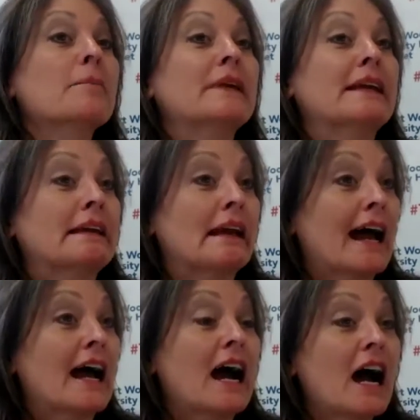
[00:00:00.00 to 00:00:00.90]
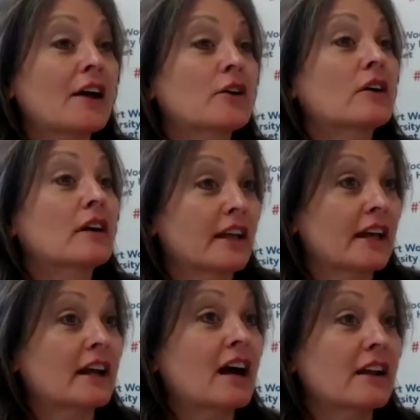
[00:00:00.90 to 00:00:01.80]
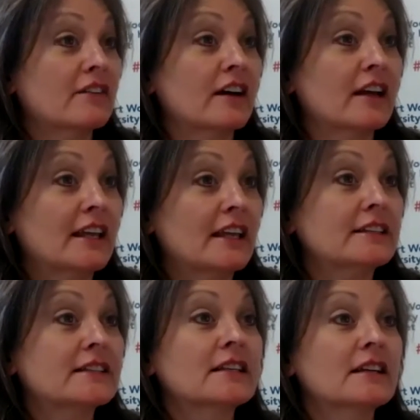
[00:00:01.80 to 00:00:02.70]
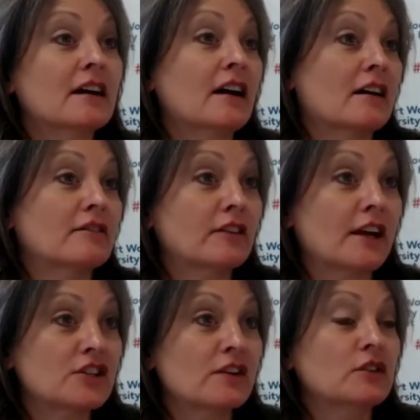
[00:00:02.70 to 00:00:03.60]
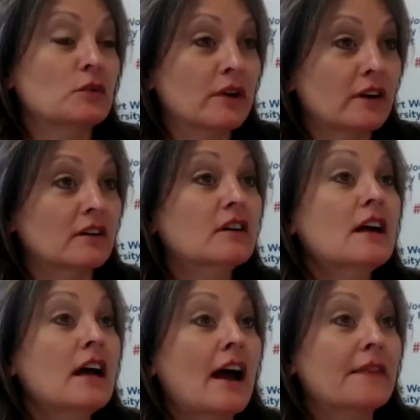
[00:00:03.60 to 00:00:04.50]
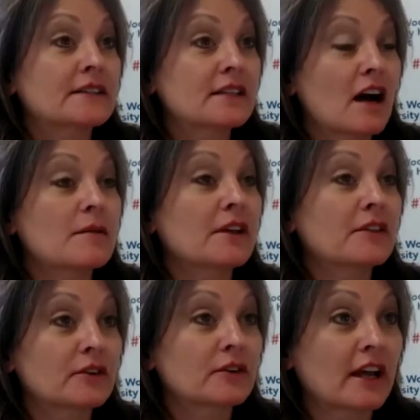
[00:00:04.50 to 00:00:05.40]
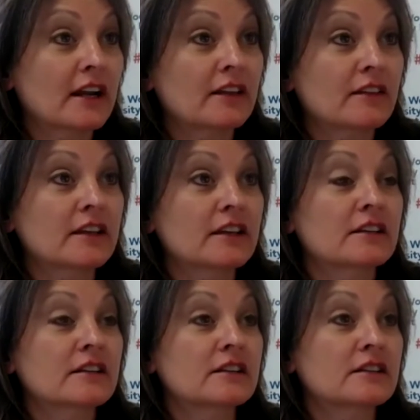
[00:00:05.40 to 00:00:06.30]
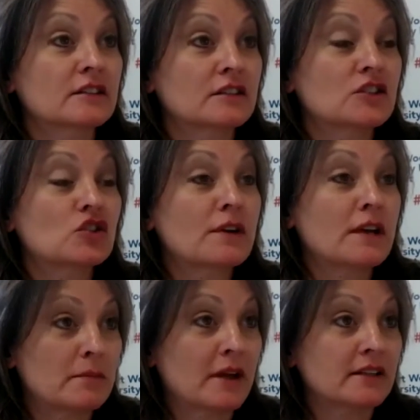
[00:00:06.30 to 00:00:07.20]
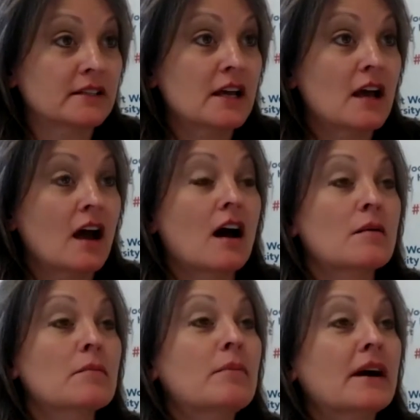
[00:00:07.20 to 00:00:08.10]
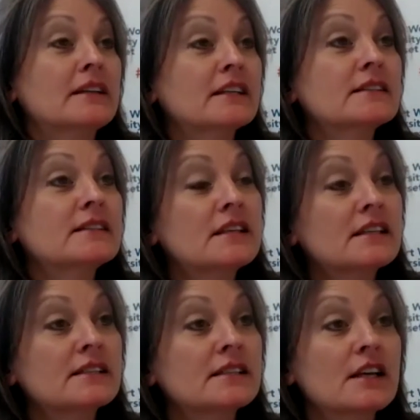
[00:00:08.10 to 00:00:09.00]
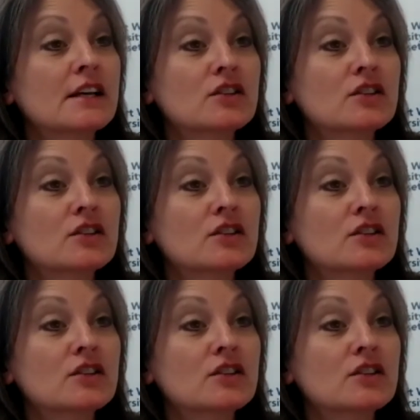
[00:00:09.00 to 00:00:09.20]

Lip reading: be hot or get kind of a heat flash, if you will, at the time that they're getting the treatment. But does this